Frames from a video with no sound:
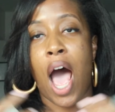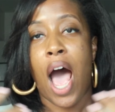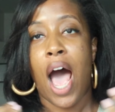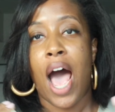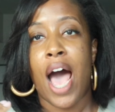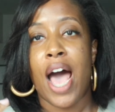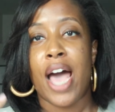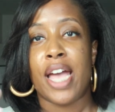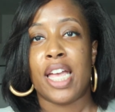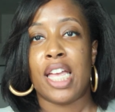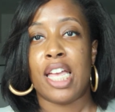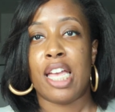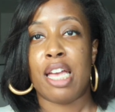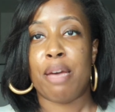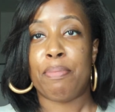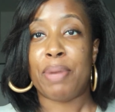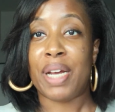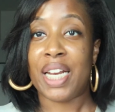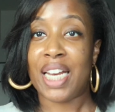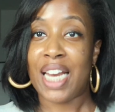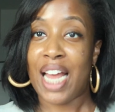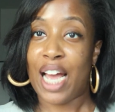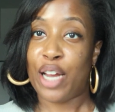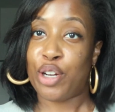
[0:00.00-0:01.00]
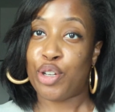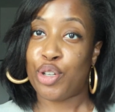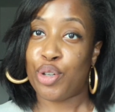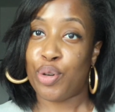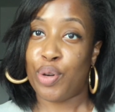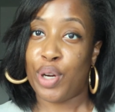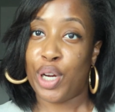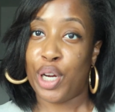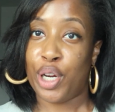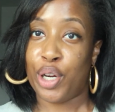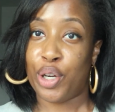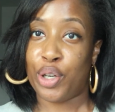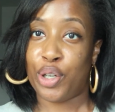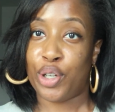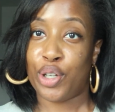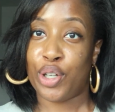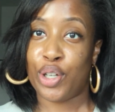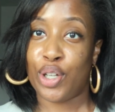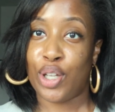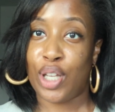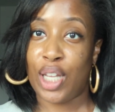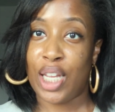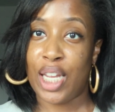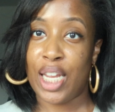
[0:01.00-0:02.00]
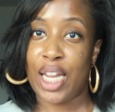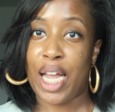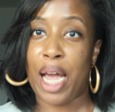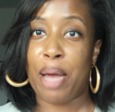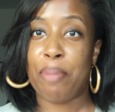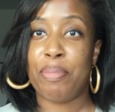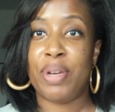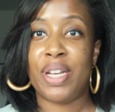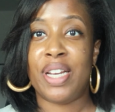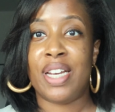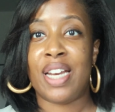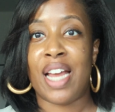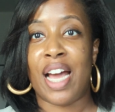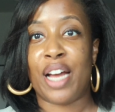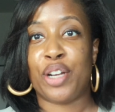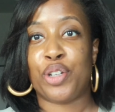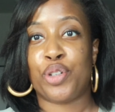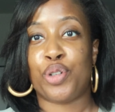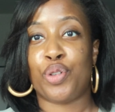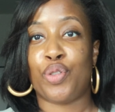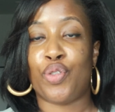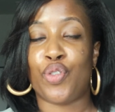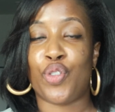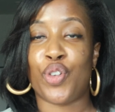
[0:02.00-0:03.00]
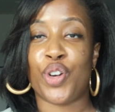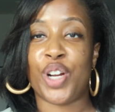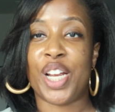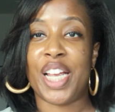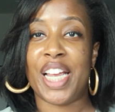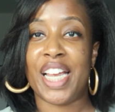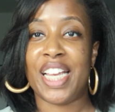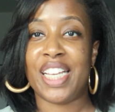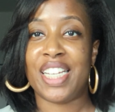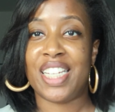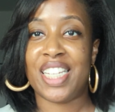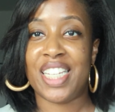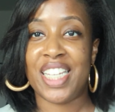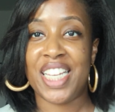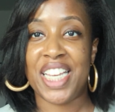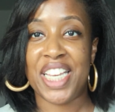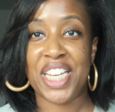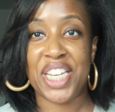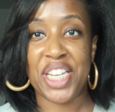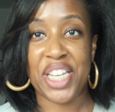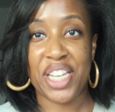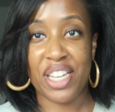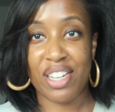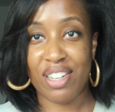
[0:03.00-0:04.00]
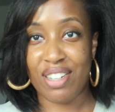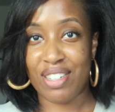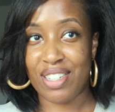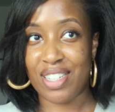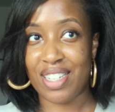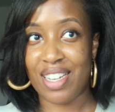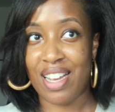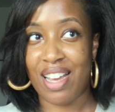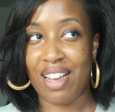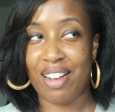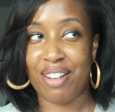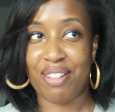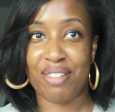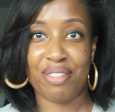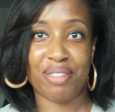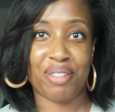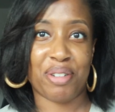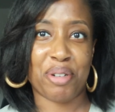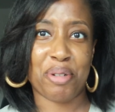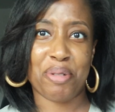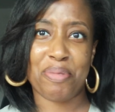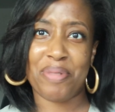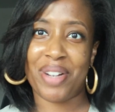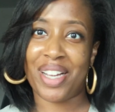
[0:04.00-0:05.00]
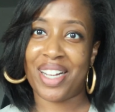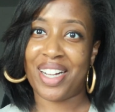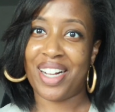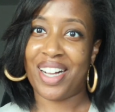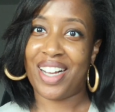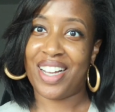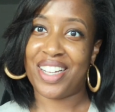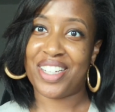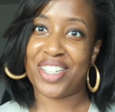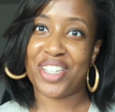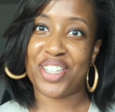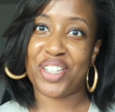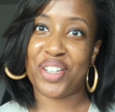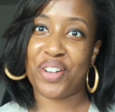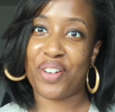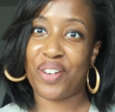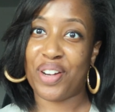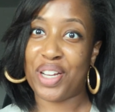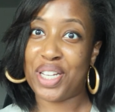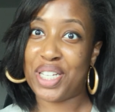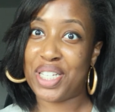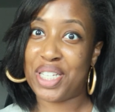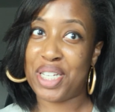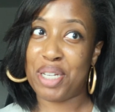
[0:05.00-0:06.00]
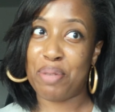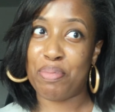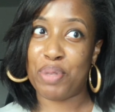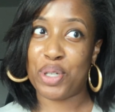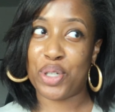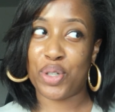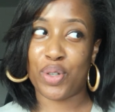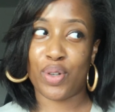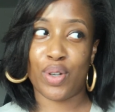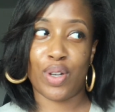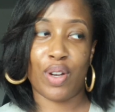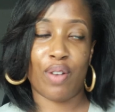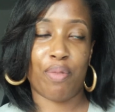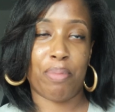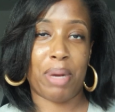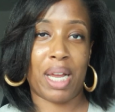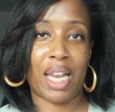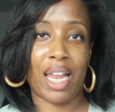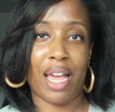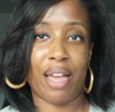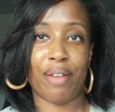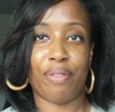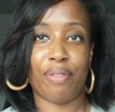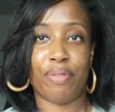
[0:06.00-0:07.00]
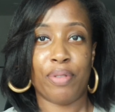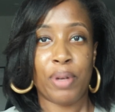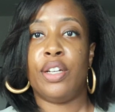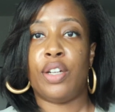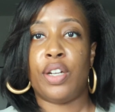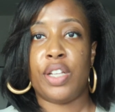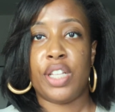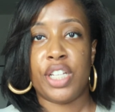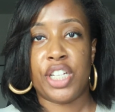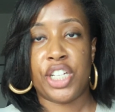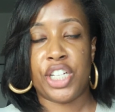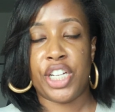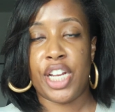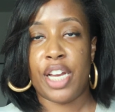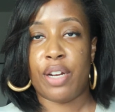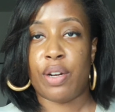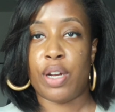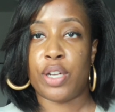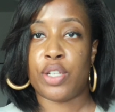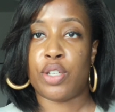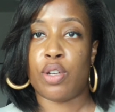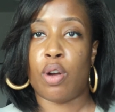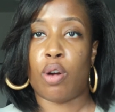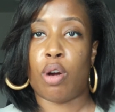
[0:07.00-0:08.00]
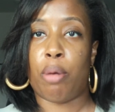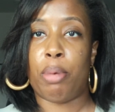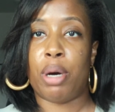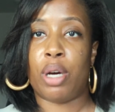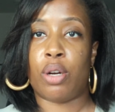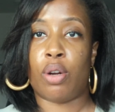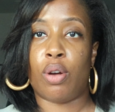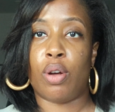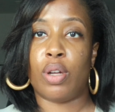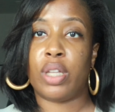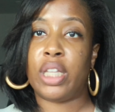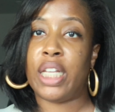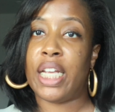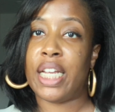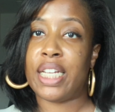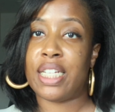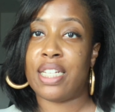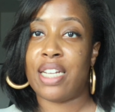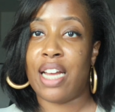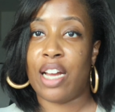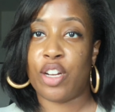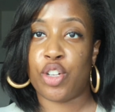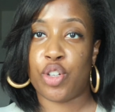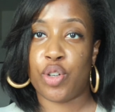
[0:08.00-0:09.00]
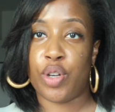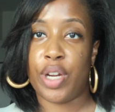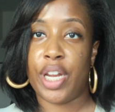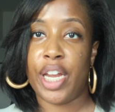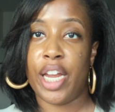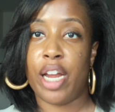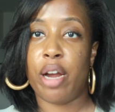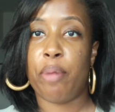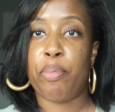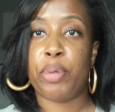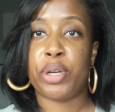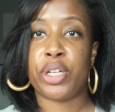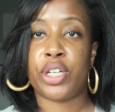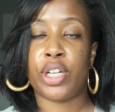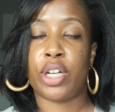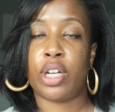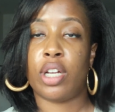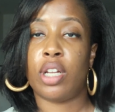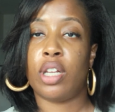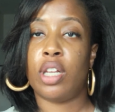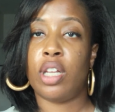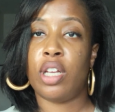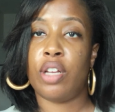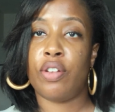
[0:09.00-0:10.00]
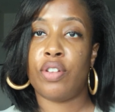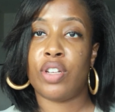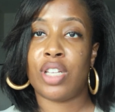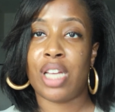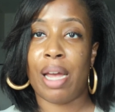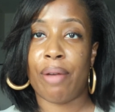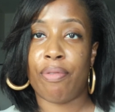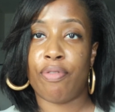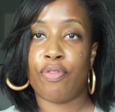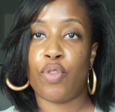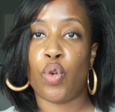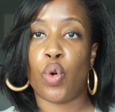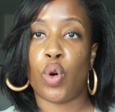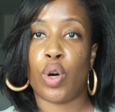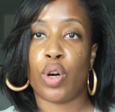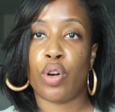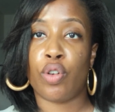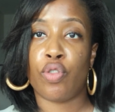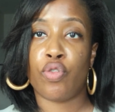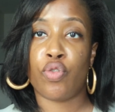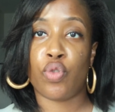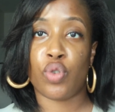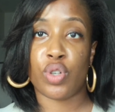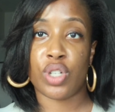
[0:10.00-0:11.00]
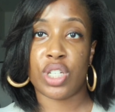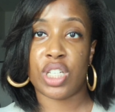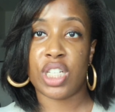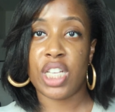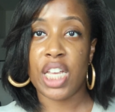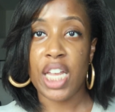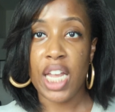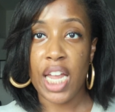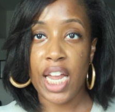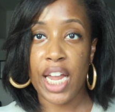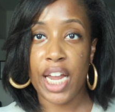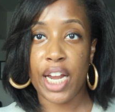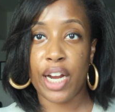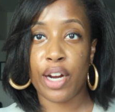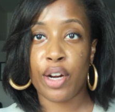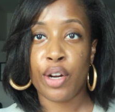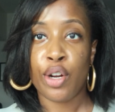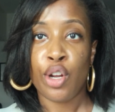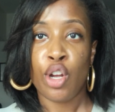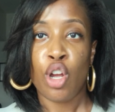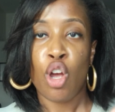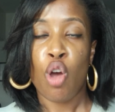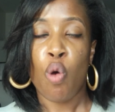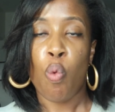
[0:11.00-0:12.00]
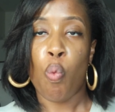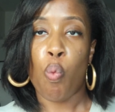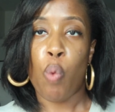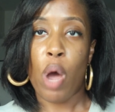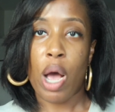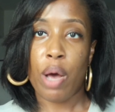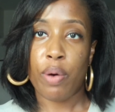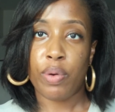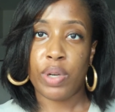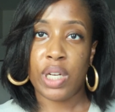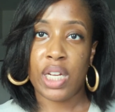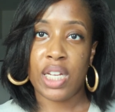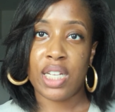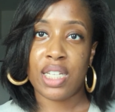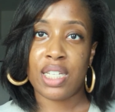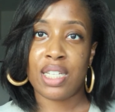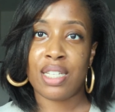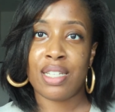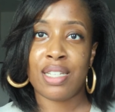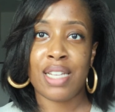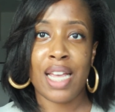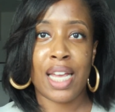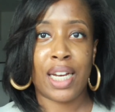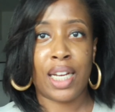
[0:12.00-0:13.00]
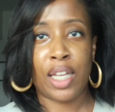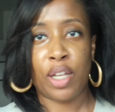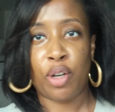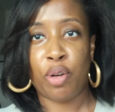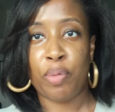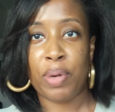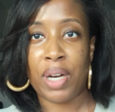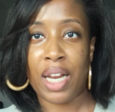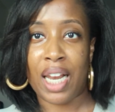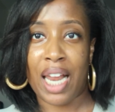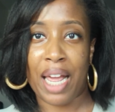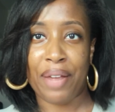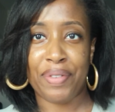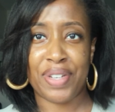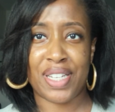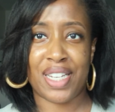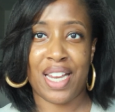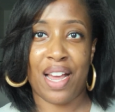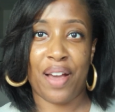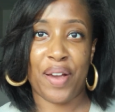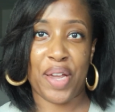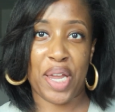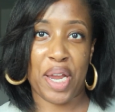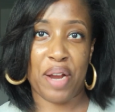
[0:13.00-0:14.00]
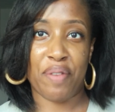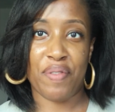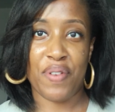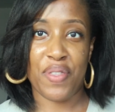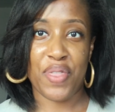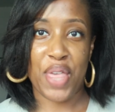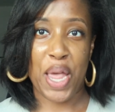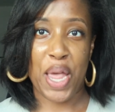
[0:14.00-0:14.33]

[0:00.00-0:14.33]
I am a natural hair girly. I've been natural for 18 years now. Oh my gosh, it's crazy, majority of my life. And on this channel, I talk about all things natural hair, particularly type 4, 4C hair, wellness, and a little bit of lifestyle here and